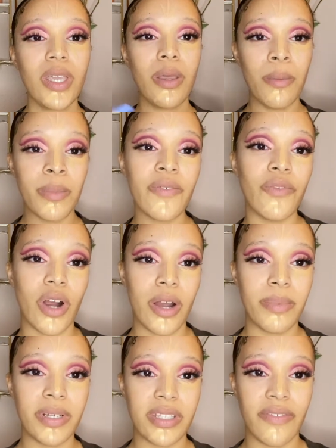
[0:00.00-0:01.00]
before I
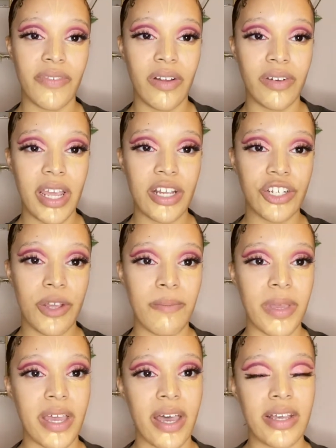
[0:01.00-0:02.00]
put the foundation,
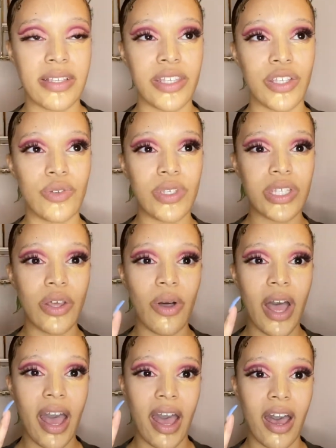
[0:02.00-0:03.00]
because you still
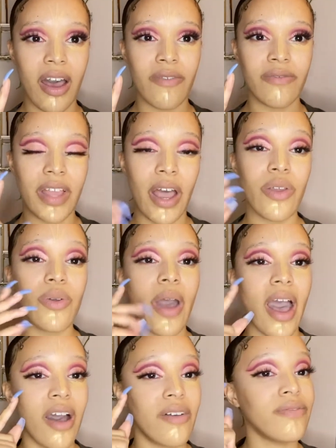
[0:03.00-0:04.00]
have, now you
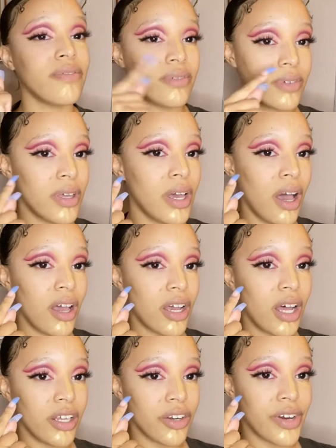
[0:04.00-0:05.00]
have
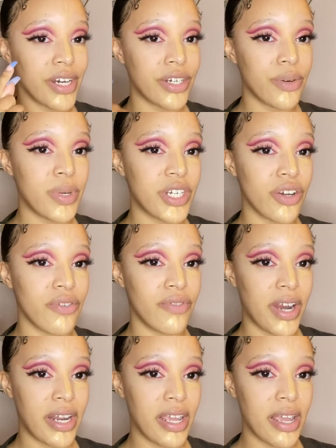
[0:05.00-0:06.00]
color corrector, which
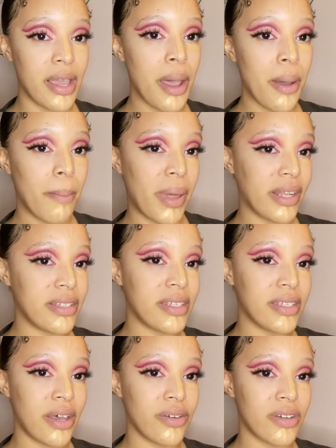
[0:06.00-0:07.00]
already balances
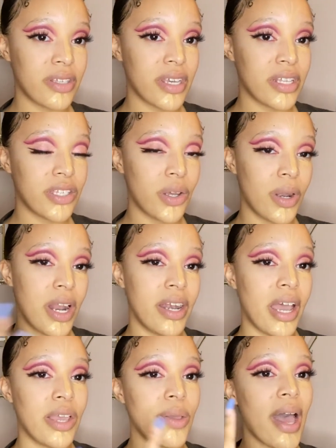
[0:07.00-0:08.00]
out your skin tone, and
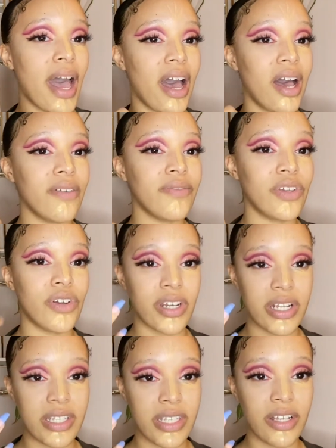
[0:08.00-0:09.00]
now you have your
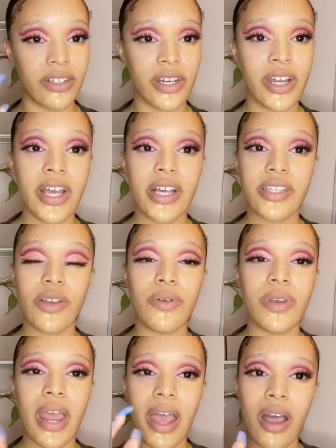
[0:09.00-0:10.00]
concealer. So
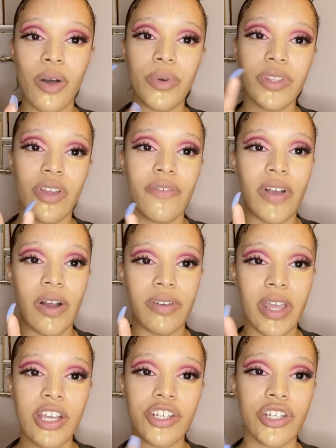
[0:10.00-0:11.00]
now with your
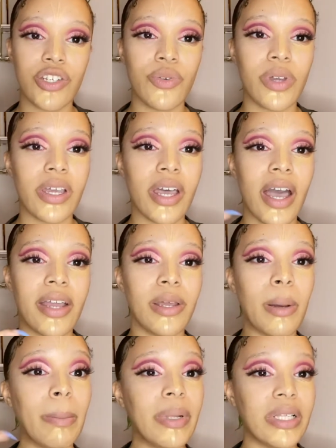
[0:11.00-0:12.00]
foundation, you can kind
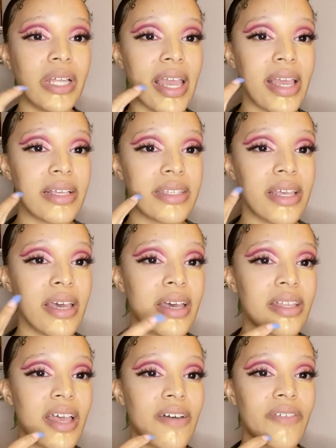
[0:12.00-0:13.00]
of place
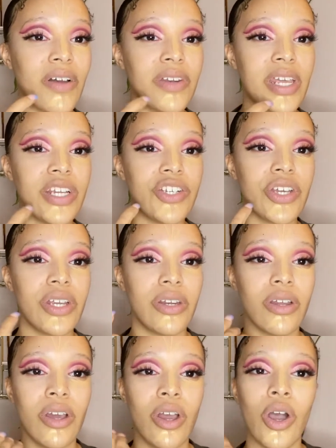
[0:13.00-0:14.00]
that foundation
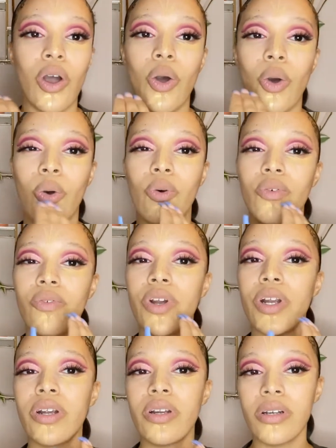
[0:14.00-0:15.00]

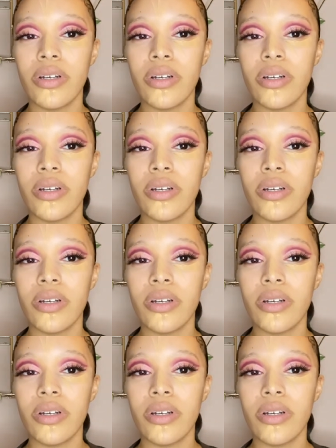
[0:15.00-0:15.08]
over